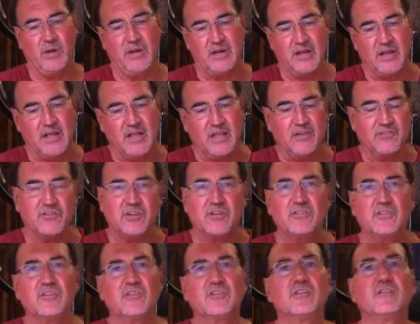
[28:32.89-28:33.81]
But
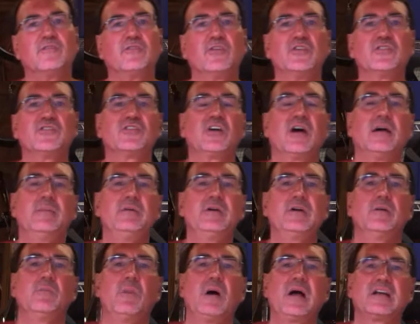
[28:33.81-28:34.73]
since this is the first time
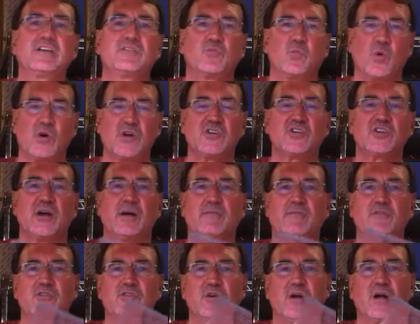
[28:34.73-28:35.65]
here at Mike's
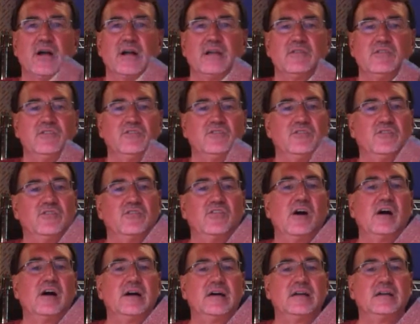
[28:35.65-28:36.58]
workshop for trying this
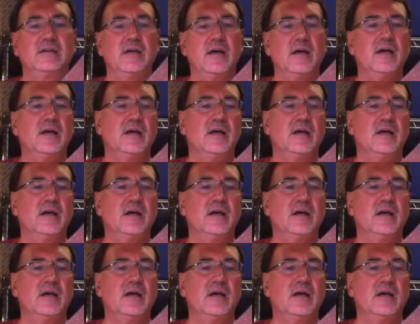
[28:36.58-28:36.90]
design,